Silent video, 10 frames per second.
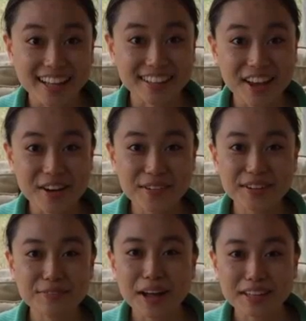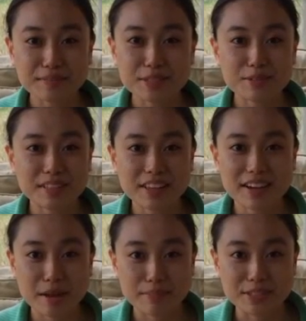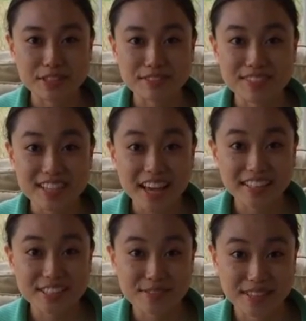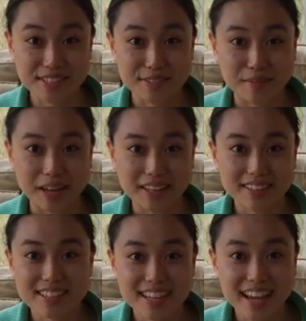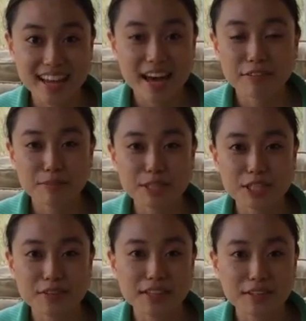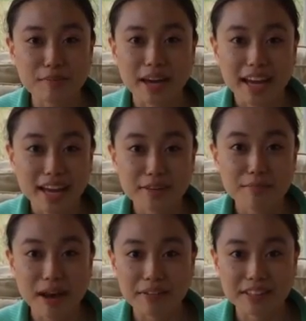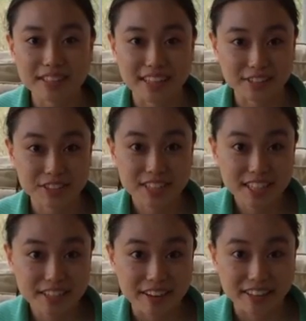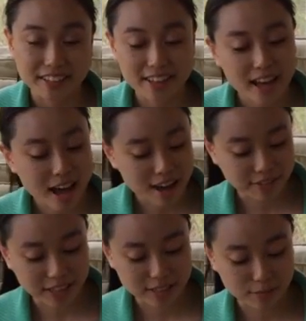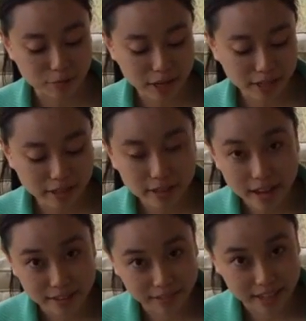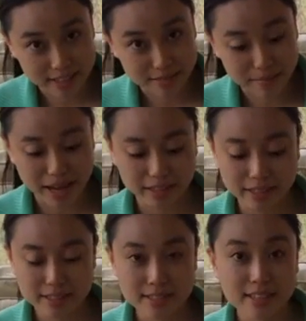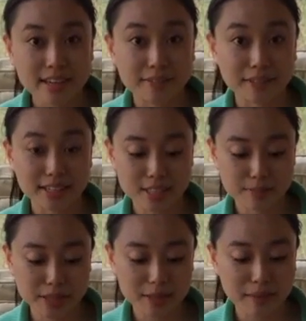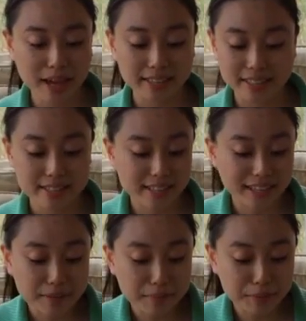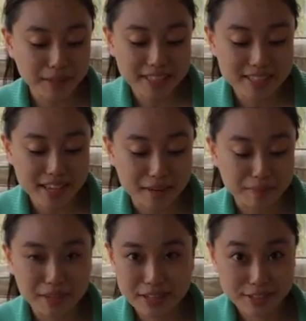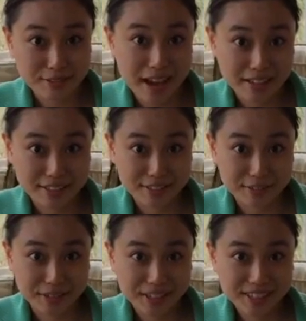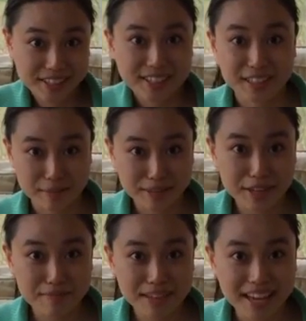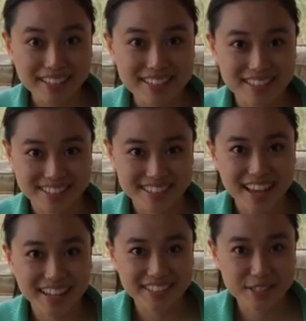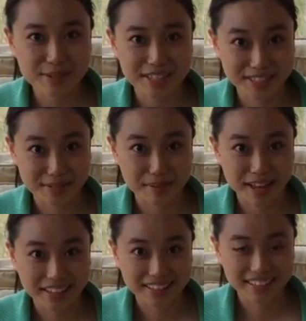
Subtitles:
Hello and welcome to another episode of Science with Isabelle. Today I will be showing you my hand-powered electric generator. I've got some wire, I've got some magnets, and when I spin the magnets, the light bulb lights up. So how does it work? Coming up next on Science with Isabelle.